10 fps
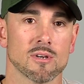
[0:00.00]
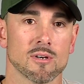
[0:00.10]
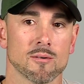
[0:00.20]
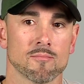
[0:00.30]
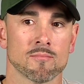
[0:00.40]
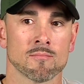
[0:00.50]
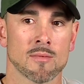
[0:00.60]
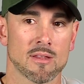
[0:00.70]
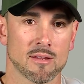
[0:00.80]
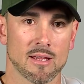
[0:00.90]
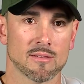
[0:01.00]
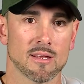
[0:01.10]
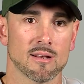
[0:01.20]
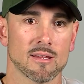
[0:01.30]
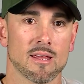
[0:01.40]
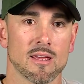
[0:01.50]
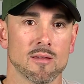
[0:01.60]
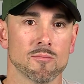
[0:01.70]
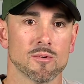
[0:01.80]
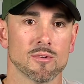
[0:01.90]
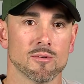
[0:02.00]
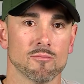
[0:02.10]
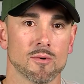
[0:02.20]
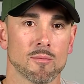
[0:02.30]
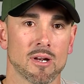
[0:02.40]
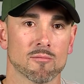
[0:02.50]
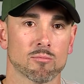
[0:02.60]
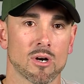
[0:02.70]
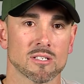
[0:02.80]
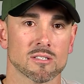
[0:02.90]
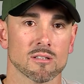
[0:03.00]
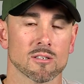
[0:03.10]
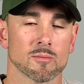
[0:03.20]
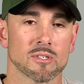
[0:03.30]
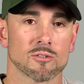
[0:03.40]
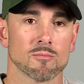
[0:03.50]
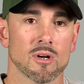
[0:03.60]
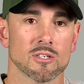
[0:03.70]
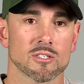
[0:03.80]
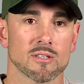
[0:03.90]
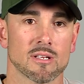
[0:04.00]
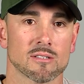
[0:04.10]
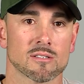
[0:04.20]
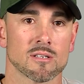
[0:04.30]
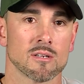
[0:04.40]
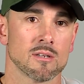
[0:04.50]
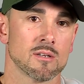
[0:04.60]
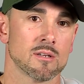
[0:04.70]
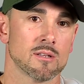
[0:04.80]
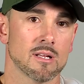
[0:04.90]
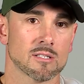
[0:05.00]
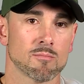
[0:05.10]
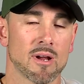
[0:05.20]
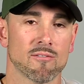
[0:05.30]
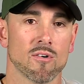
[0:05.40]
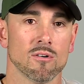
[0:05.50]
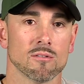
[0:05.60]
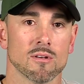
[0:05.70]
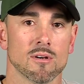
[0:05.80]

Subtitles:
I think at the end of the game, we might have pressed a little bit too much, and that's my fault.